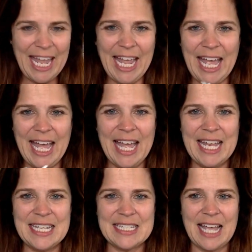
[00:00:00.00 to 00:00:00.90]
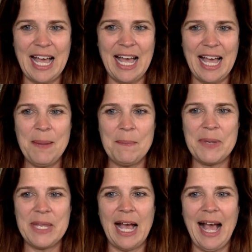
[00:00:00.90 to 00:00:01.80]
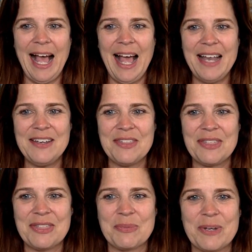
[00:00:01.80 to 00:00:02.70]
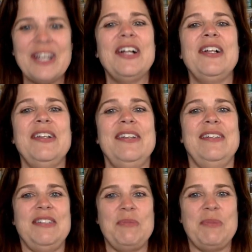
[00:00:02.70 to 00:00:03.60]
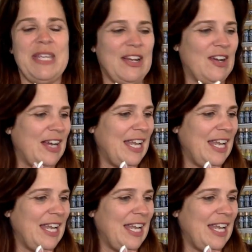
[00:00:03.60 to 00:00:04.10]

And I am beyond thrilled to be here.